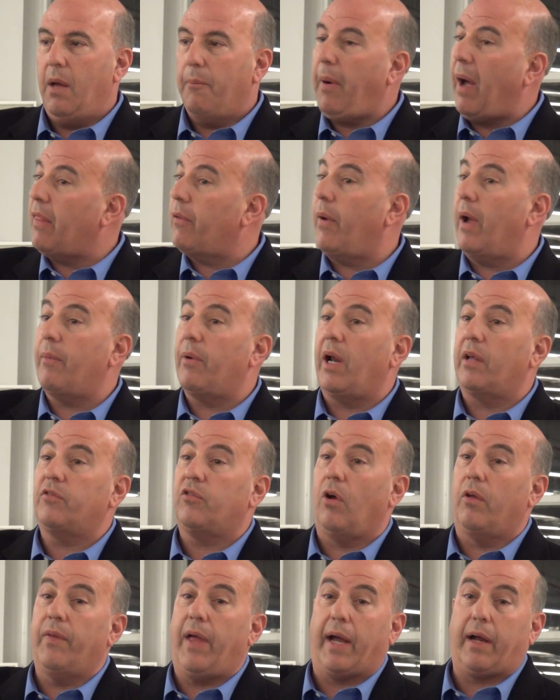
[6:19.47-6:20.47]
by the way, when I
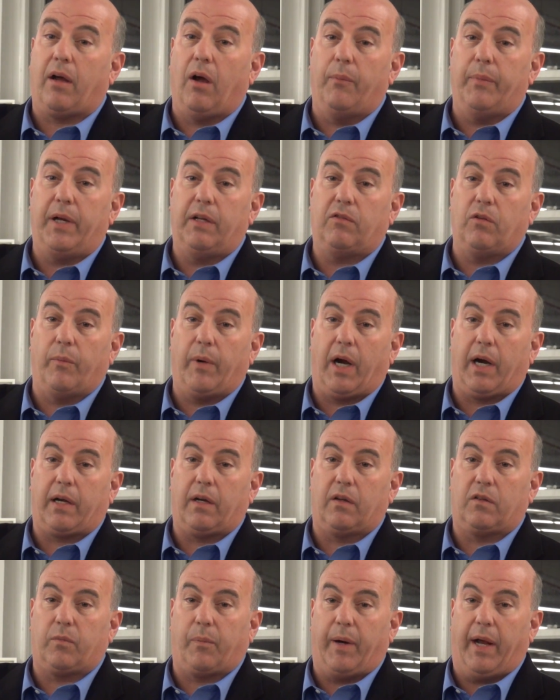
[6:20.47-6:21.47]
sold that company to
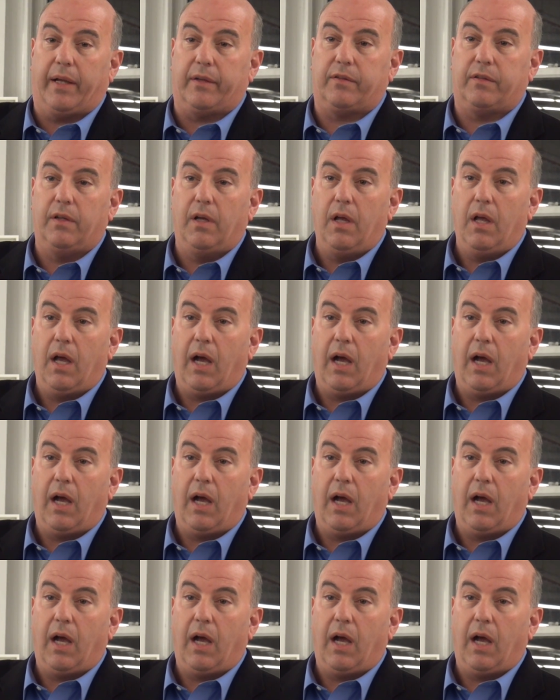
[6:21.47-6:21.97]
American Express,